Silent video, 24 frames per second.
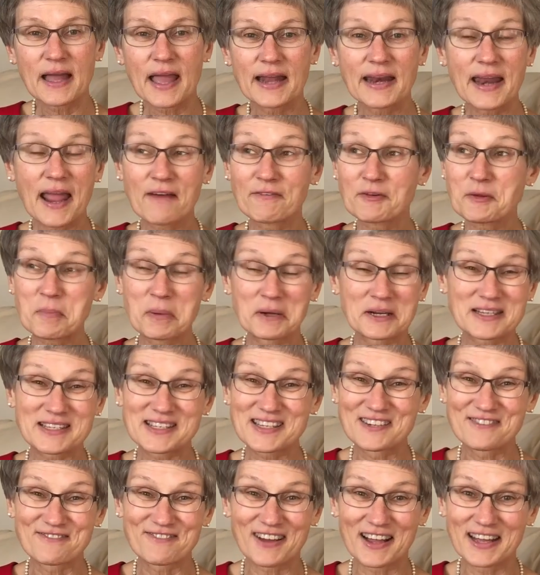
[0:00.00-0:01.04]
And everybody's
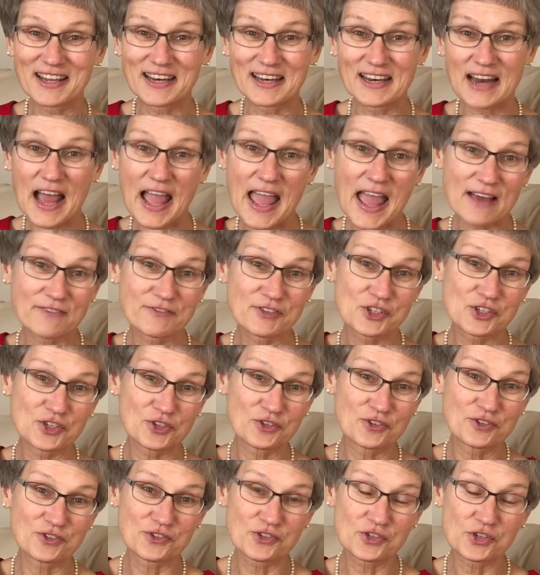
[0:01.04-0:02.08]
invited. I have
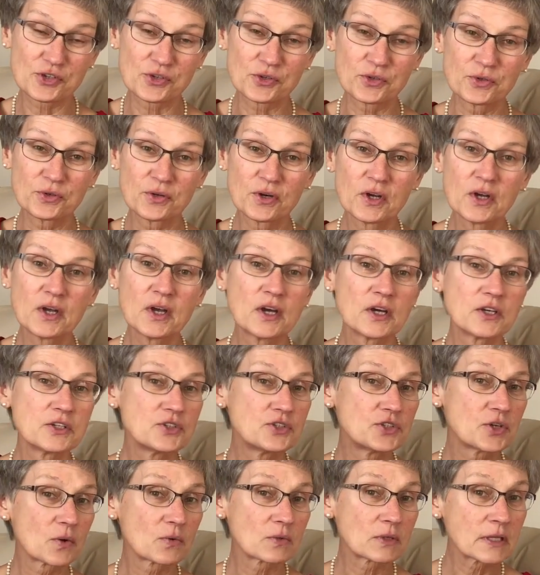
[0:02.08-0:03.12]
students who
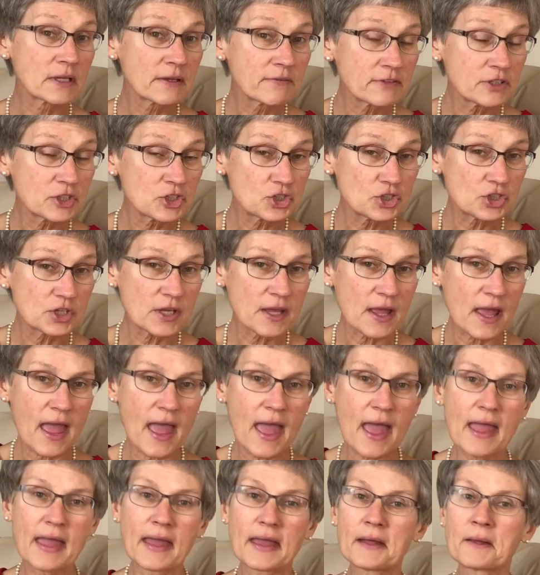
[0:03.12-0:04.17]
don't live in
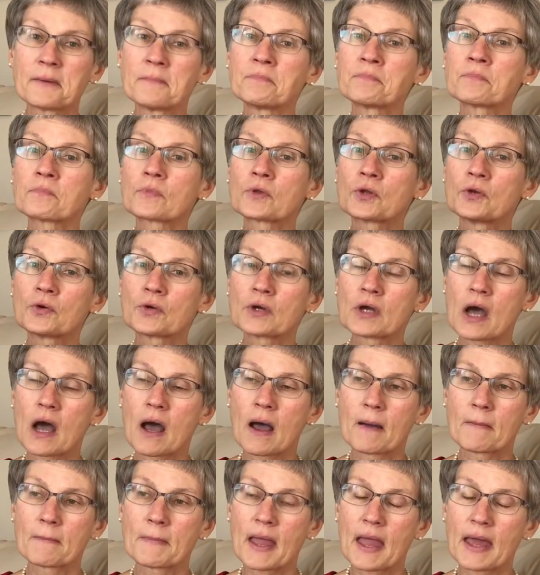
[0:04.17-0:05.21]
GA who
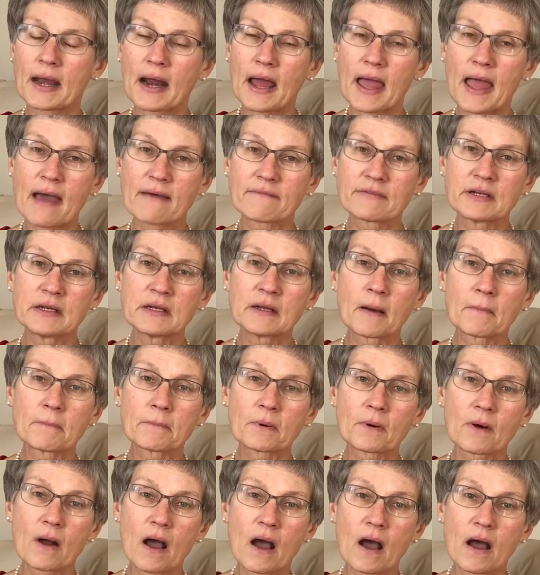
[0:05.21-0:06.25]
come, and I have a
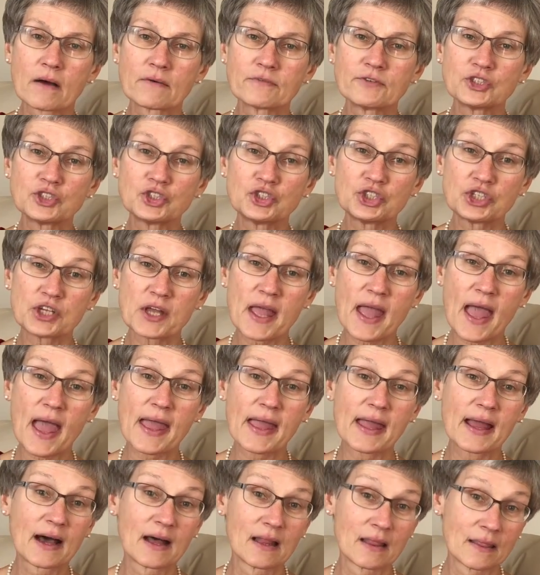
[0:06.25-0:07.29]
number of
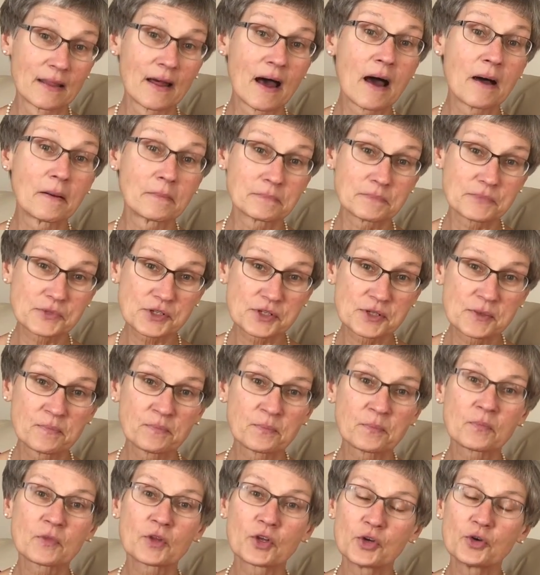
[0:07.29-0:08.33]
GA alums
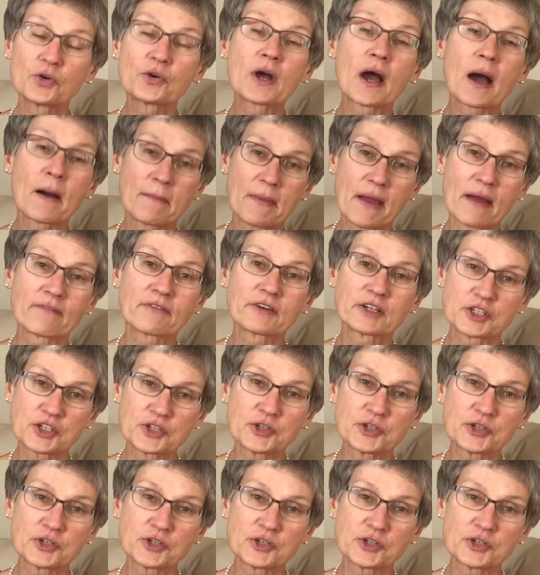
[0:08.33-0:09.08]
who come every